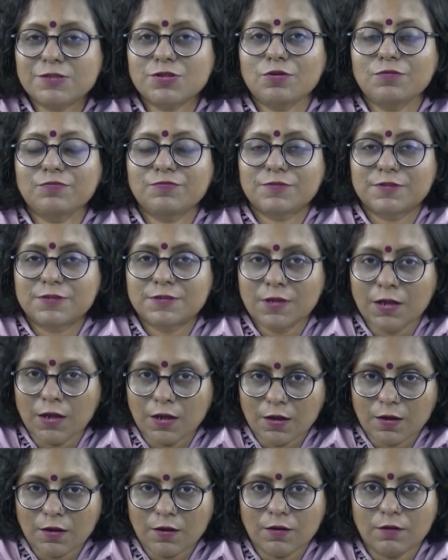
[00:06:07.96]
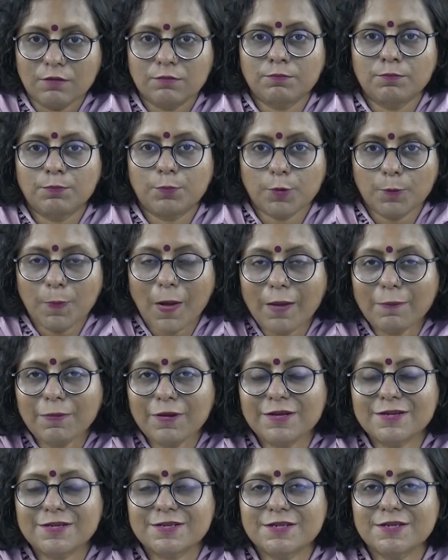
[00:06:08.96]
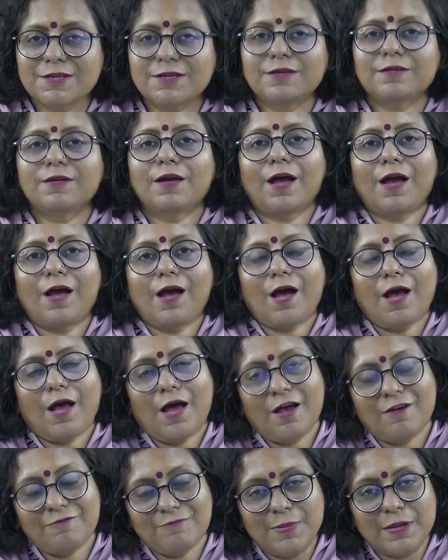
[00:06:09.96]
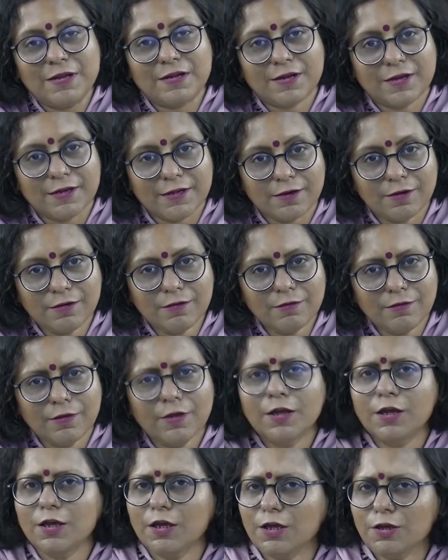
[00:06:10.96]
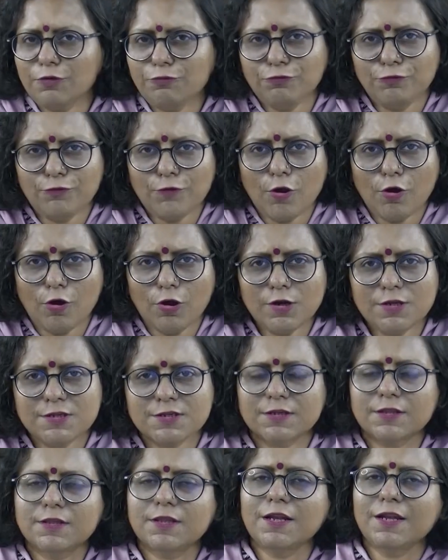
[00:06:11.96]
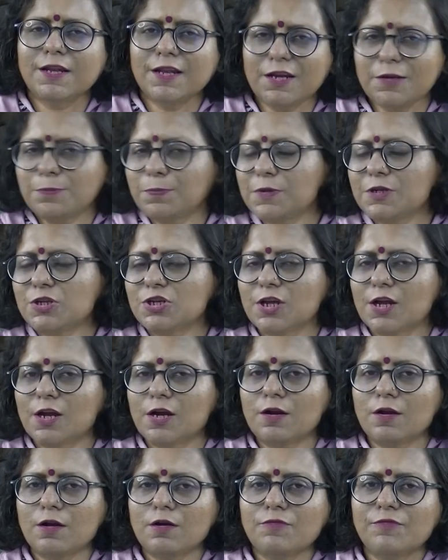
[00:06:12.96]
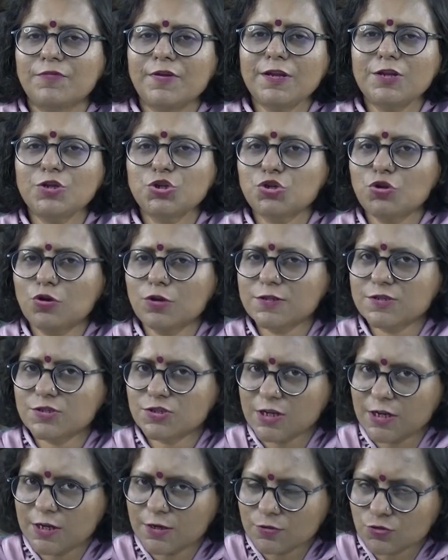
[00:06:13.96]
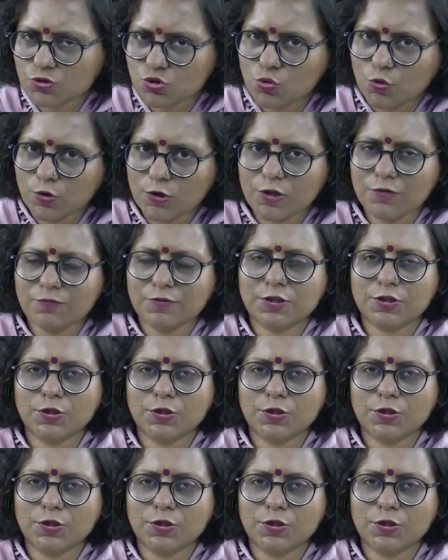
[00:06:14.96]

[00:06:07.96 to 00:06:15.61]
of the probability have been clear. If not, then let me share a very short story with